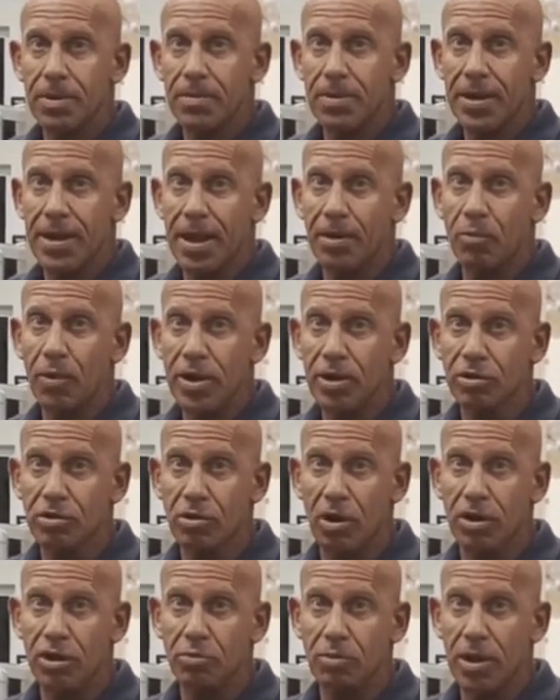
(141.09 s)
Again, where you
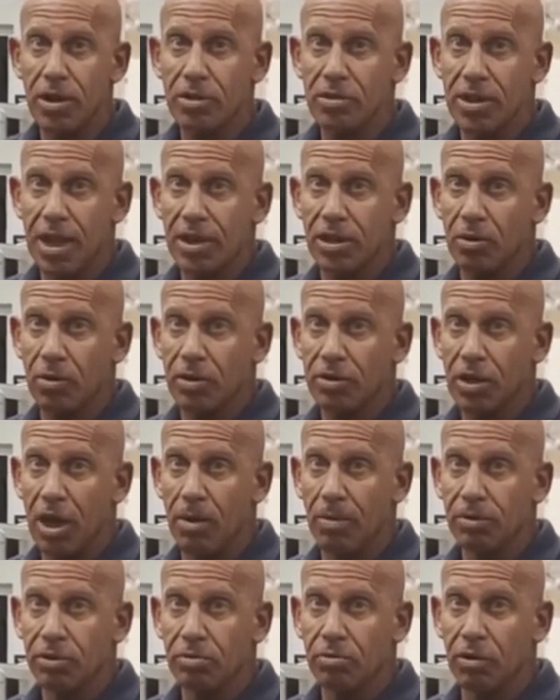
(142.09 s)
start is where you stay. You don't want the
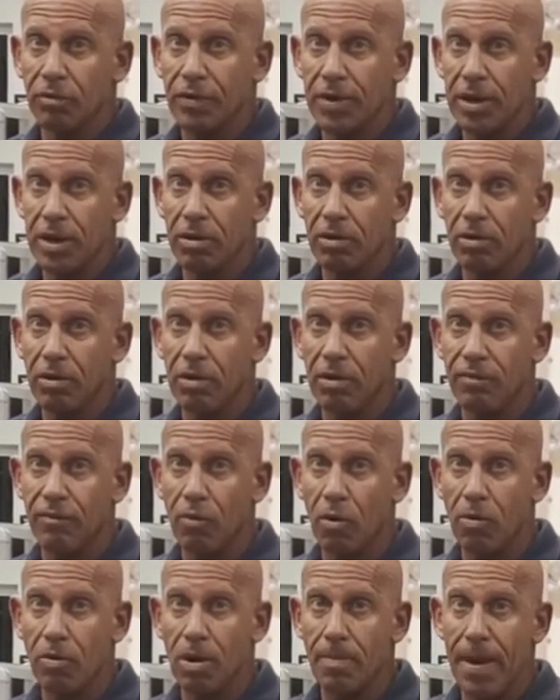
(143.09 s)
elbow to move here,
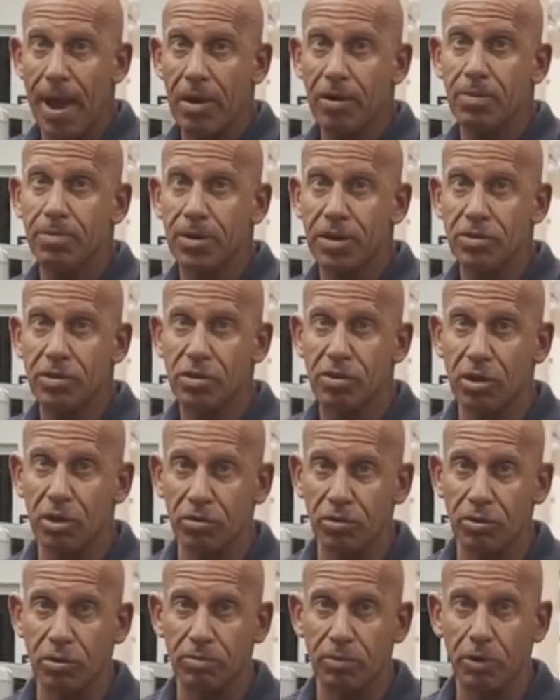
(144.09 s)
forward or backward, because the
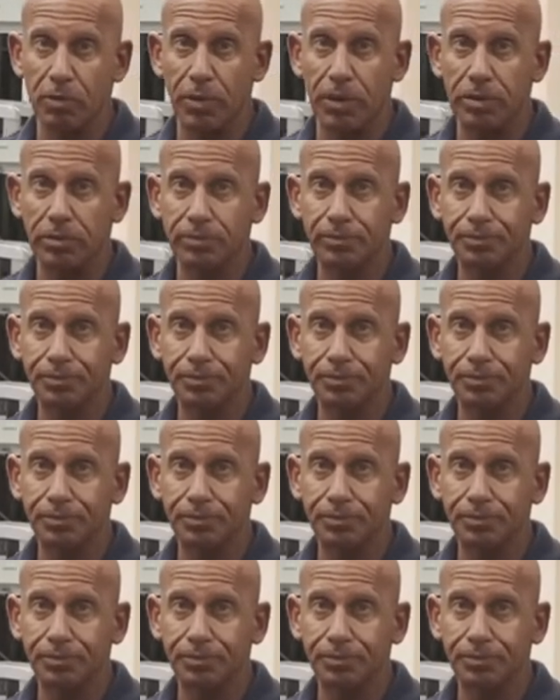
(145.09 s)
shoulder will move.